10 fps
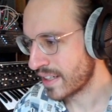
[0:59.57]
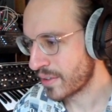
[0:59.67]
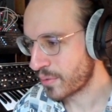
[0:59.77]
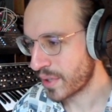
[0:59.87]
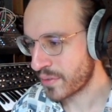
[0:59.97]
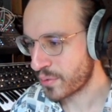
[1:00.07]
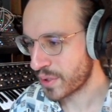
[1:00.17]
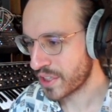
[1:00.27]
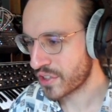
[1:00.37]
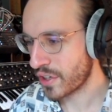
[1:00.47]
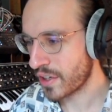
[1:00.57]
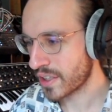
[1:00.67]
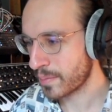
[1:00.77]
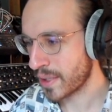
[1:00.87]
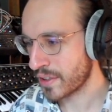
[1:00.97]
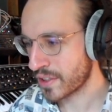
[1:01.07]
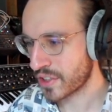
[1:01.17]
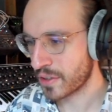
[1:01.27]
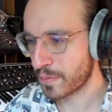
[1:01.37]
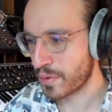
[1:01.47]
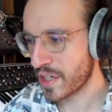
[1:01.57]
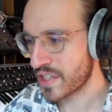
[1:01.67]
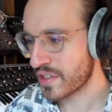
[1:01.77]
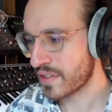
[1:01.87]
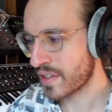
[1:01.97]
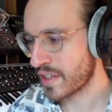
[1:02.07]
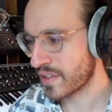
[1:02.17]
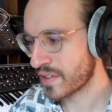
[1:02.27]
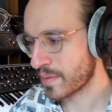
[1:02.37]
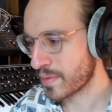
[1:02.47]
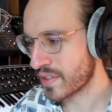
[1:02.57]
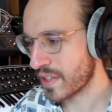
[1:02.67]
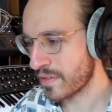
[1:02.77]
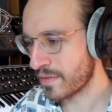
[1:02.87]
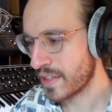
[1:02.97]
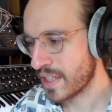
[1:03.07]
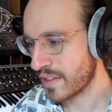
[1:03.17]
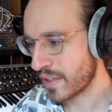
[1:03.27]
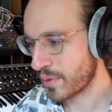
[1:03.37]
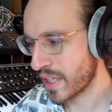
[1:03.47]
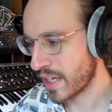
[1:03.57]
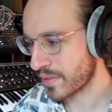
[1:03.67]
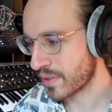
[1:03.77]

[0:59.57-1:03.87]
when we talk about compression, there's some stuff that we have to